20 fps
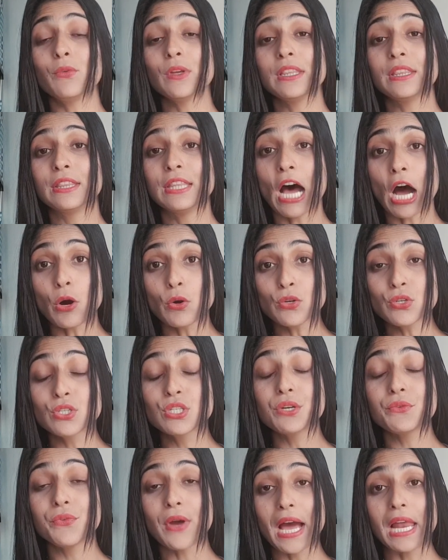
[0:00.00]
without
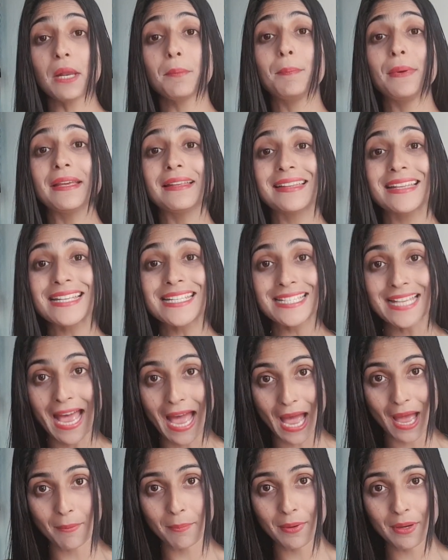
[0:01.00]
developing this
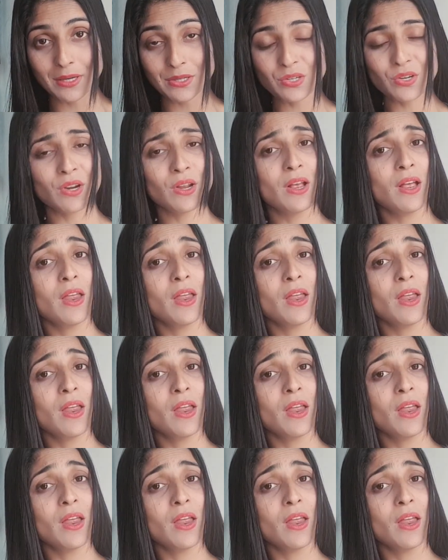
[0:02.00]
habit,